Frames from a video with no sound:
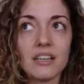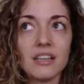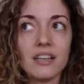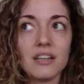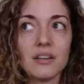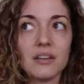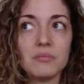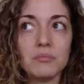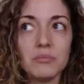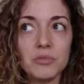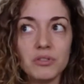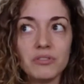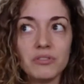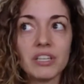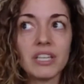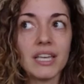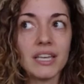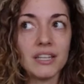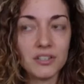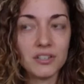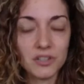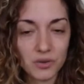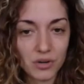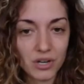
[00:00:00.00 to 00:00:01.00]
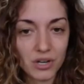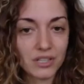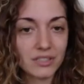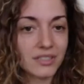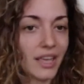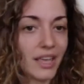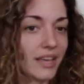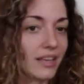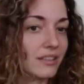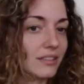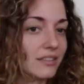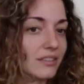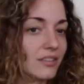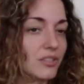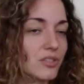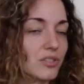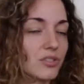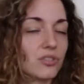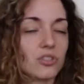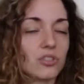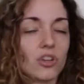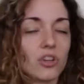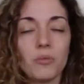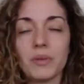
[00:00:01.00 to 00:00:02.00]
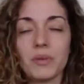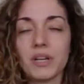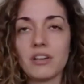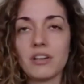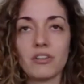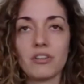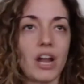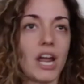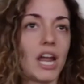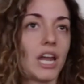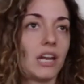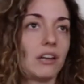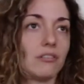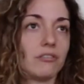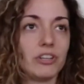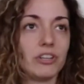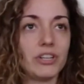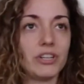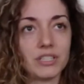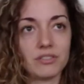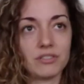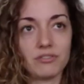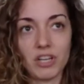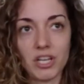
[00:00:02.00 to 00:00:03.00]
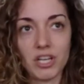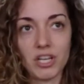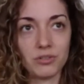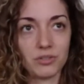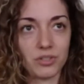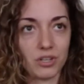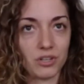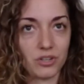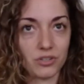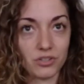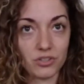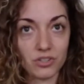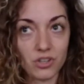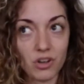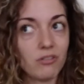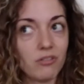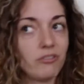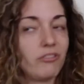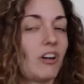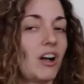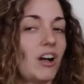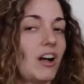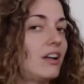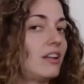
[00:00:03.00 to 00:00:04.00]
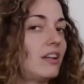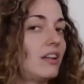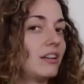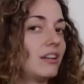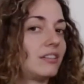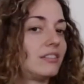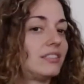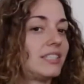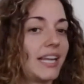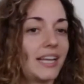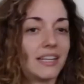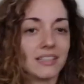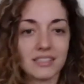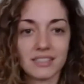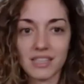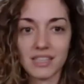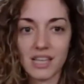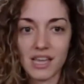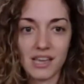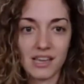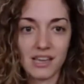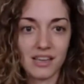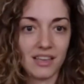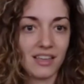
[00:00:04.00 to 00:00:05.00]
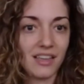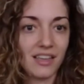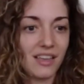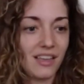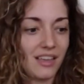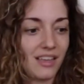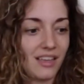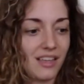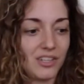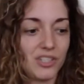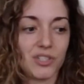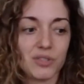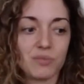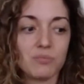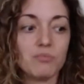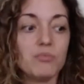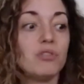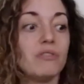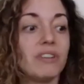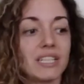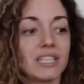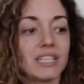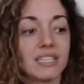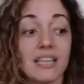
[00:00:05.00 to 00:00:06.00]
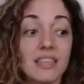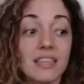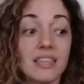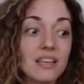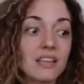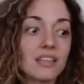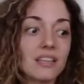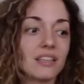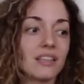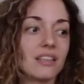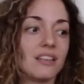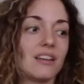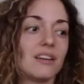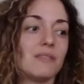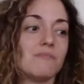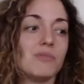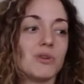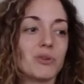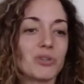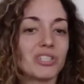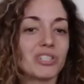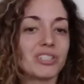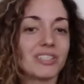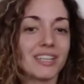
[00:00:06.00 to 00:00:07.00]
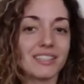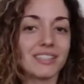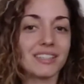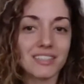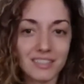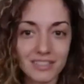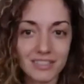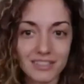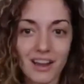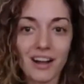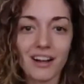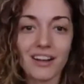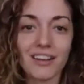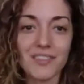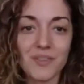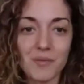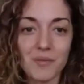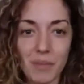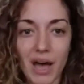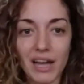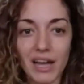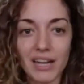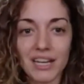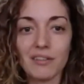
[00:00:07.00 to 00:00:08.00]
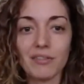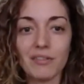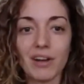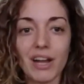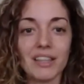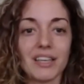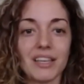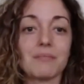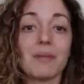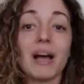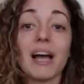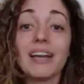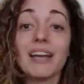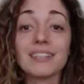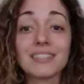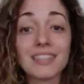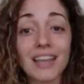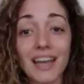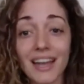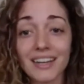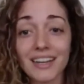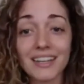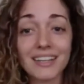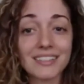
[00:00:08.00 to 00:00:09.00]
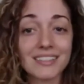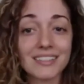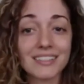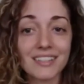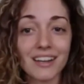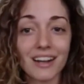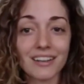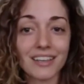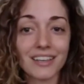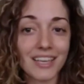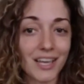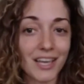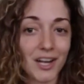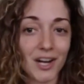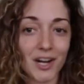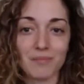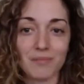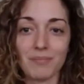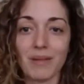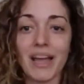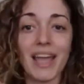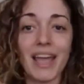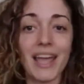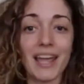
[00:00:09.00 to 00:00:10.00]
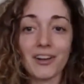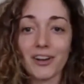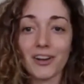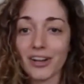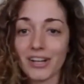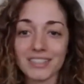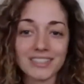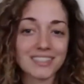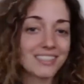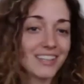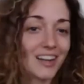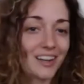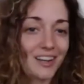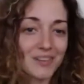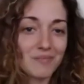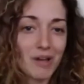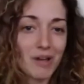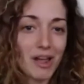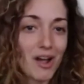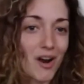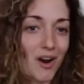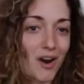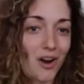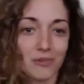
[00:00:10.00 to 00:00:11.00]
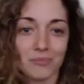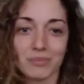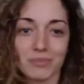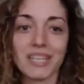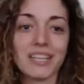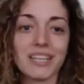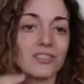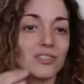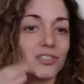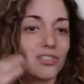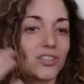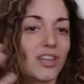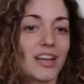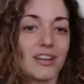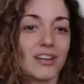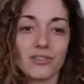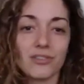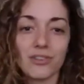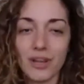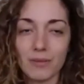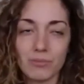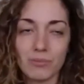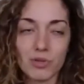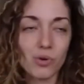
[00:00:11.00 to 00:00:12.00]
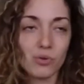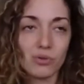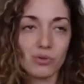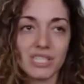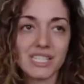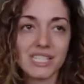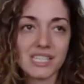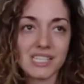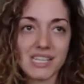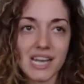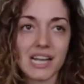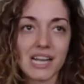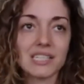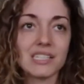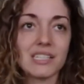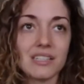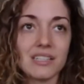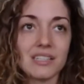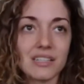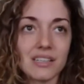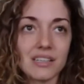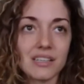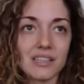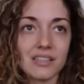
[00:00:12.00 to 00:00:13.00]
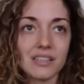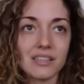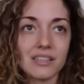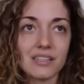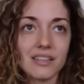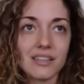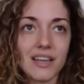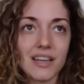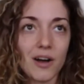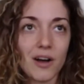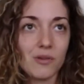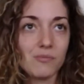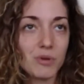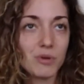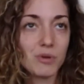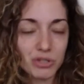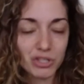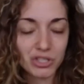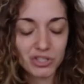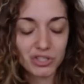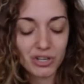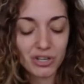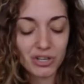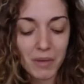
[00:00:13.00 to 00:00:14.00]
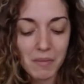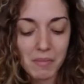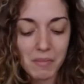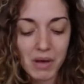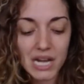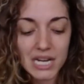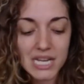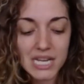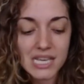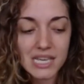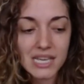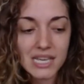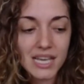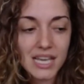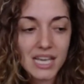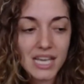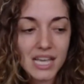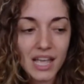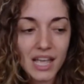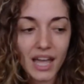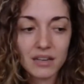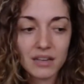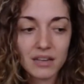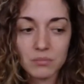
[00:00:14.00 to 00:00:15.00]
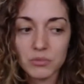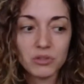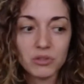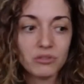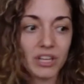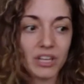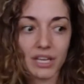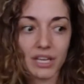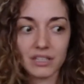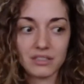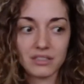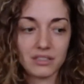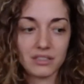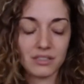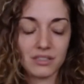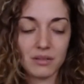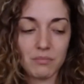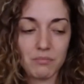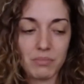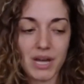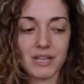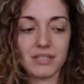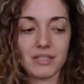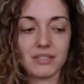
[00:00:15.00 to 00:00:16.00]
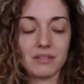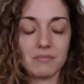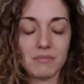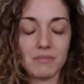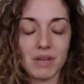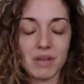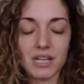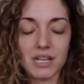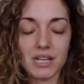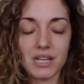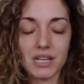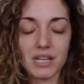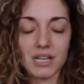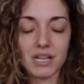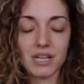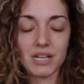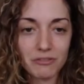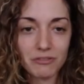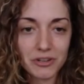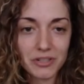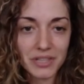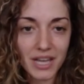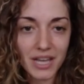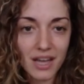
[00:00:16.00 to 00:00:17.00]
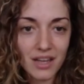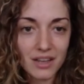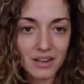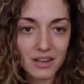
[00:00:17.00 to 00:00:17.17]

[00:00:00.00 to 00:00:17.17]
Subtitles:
moving indoors, like there's so many great fitness videos that are so fun, dancing, just moving. Cause I think emotions get stuck in the body, right? Like my anxiety gets stuck here. My anger gets stuck in my arms. Like I'm totally connected to how emotions are in my body, and moving is the best medicine for that.